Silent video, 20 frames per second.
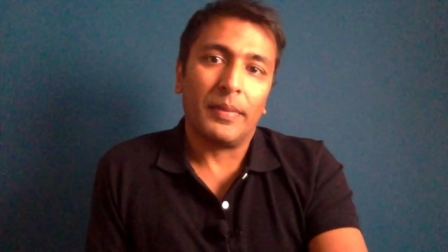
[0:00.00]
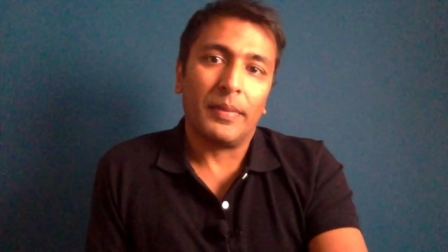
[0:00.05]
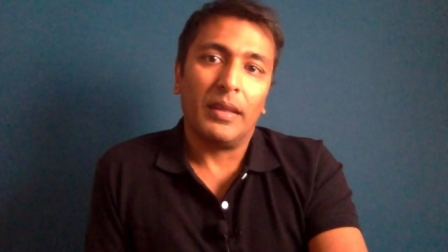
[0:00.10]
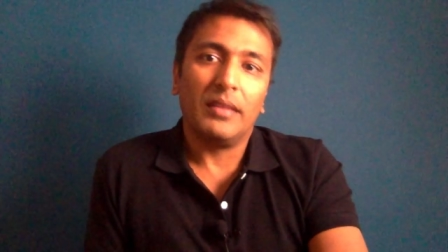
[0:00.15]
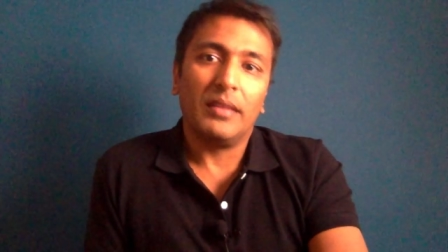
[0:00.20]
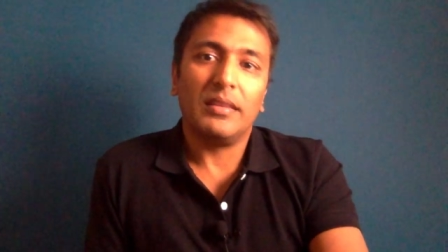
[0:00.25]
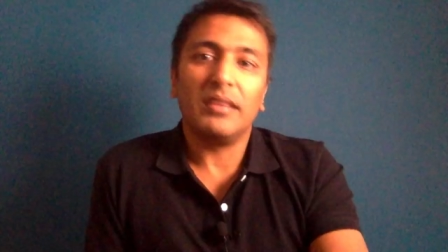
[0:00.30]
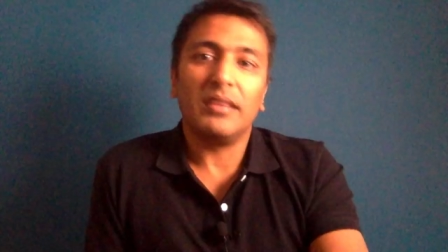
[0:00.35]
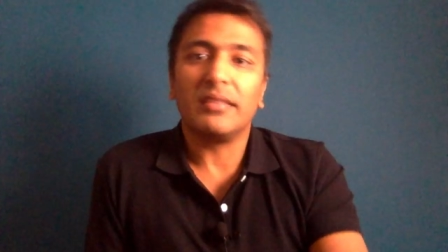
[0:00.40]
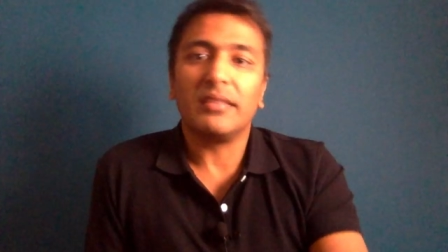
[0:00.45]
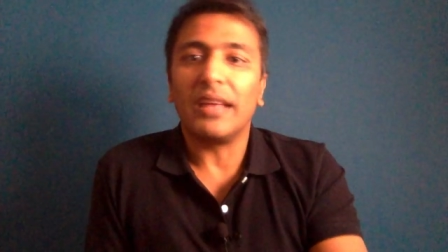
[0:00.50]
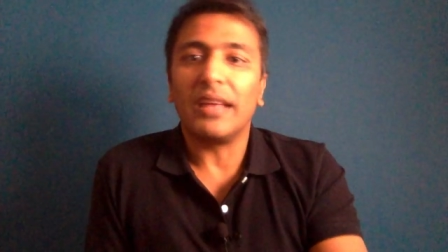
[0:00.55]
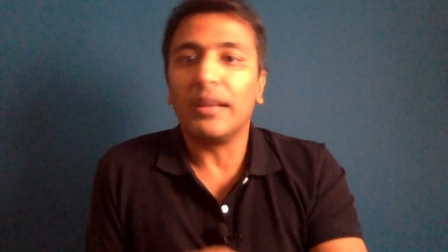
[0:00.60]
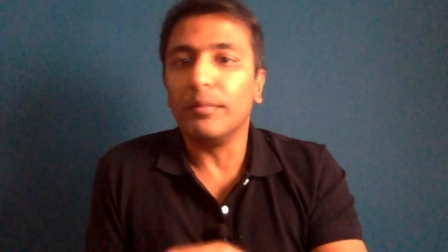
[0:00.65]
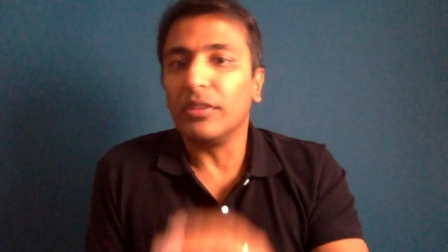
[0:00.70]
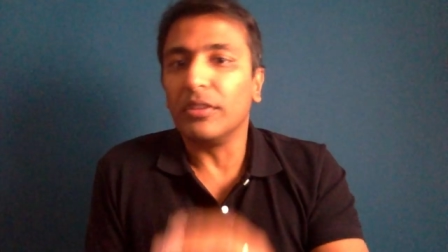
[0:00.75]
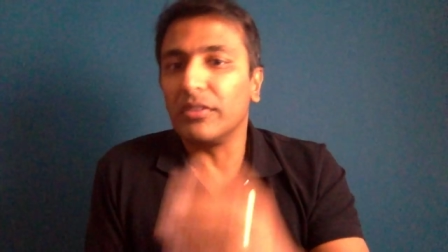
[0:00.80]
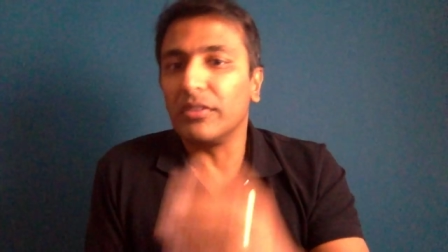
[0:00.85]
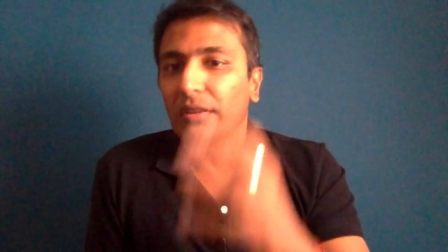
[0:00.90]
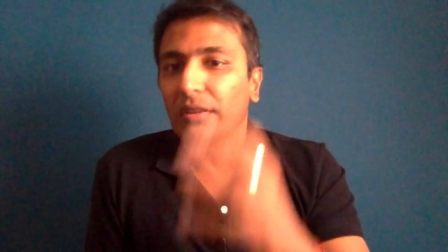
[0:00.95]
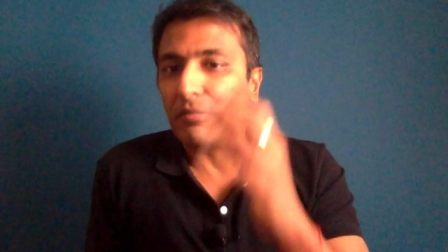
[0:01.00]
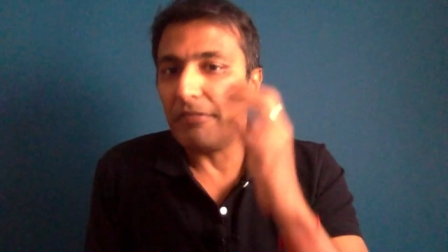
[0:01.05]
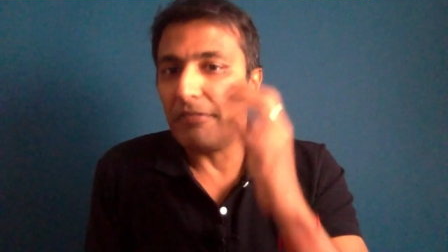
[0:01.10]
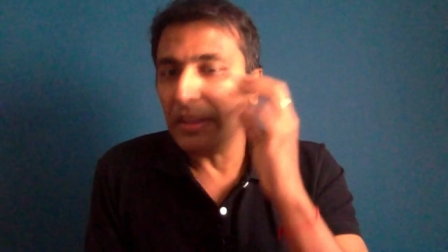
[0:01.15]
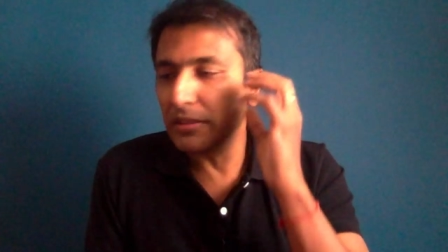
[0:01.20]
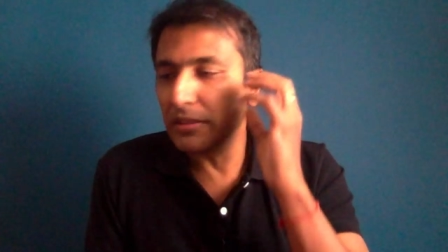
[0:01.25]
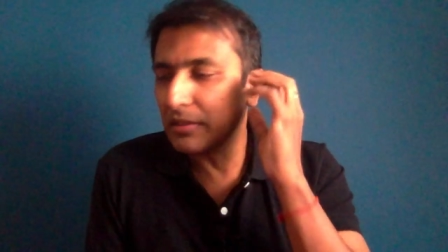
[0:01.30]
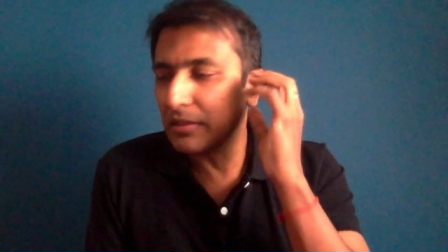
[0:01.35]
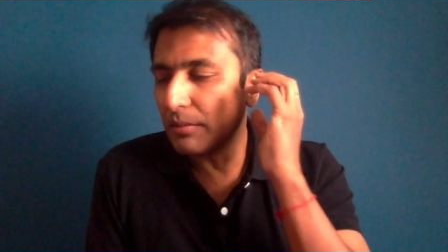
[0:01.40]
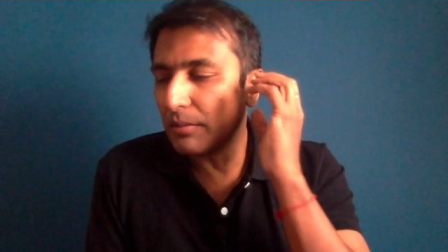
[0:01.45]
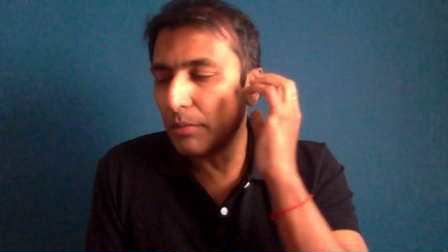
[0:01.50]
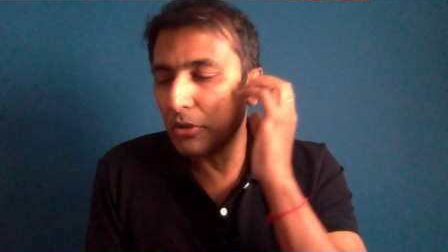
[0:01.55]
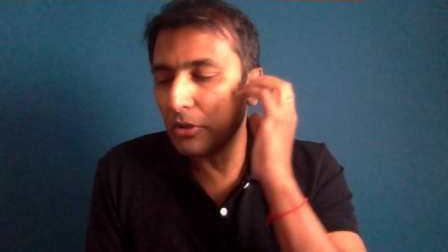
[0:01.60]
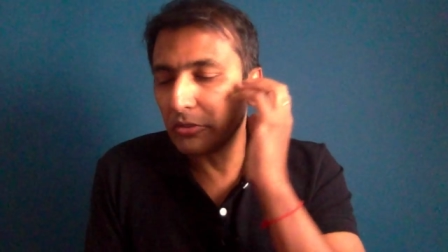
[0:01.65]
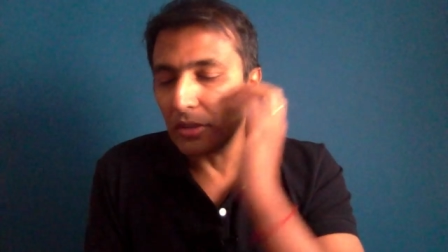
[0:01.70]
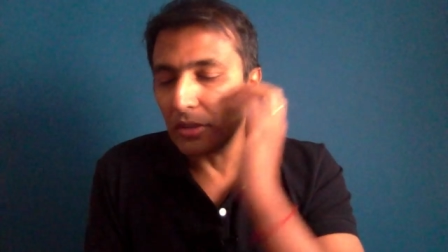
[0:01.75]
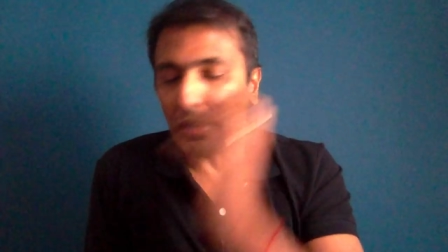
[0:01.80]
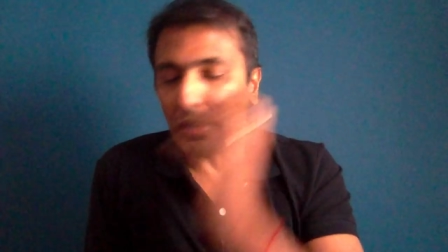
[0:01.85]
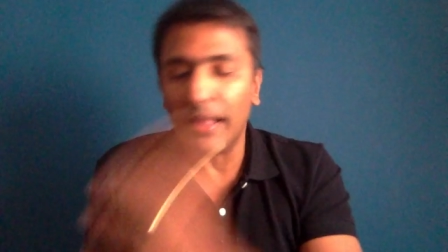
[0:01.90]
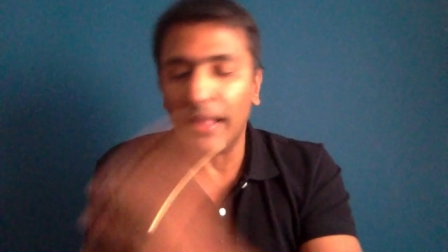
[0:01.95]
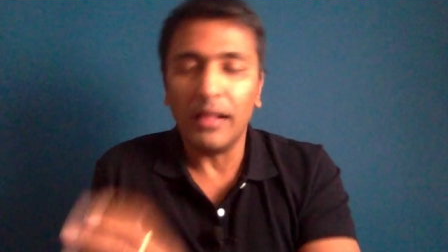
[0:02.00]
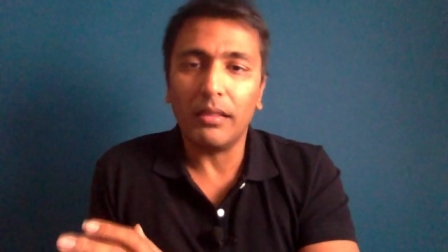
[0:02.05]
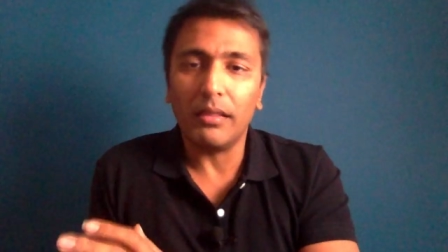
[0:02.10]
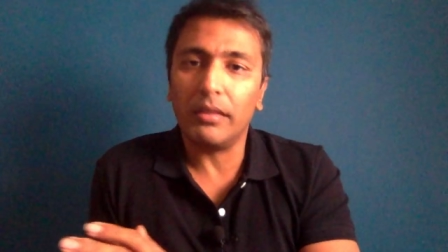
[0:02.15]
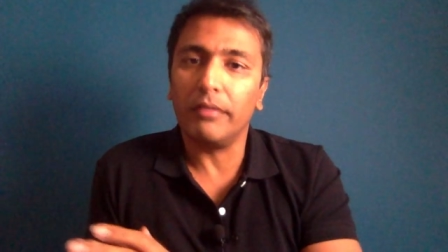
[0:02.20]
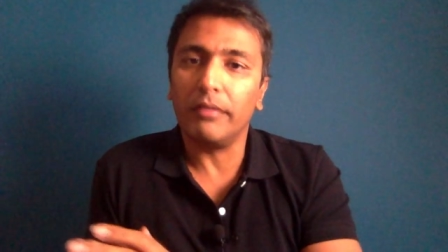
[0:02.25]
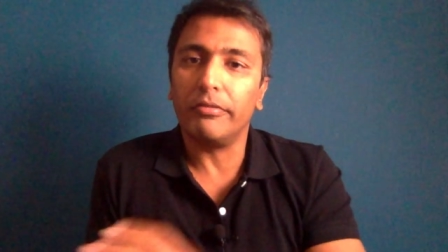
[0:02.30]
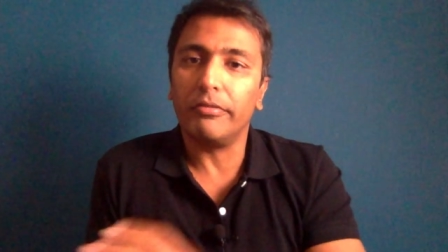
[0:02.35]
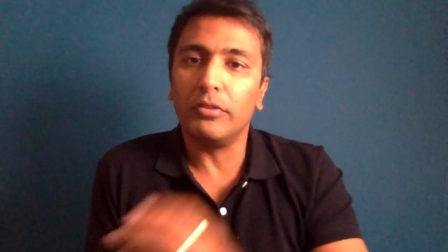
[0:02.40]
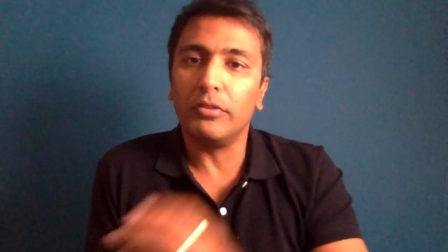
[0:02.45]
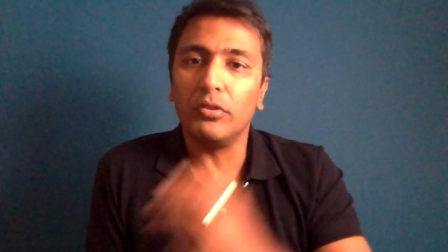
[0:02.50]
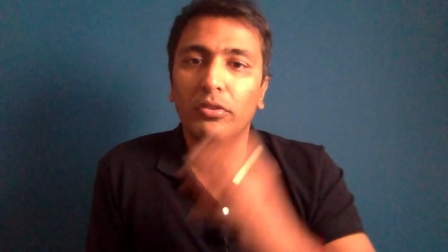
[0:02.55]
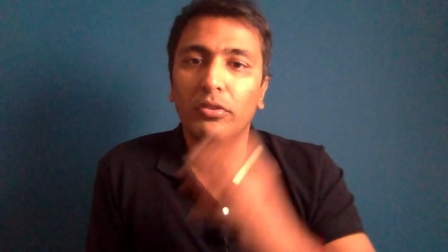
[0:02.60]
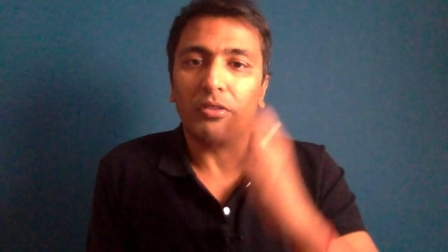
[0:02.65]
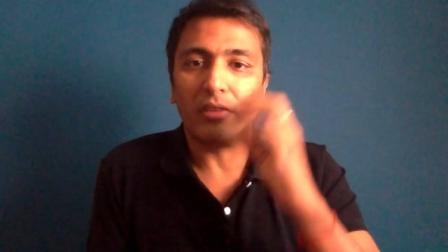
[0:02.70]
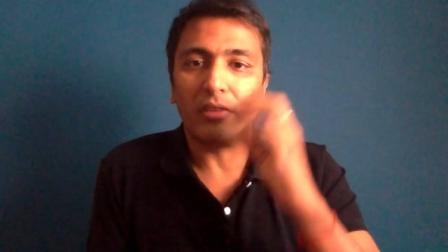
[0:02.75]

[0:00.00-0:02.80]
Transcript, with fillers: These animals are fed the most unhealthy foods.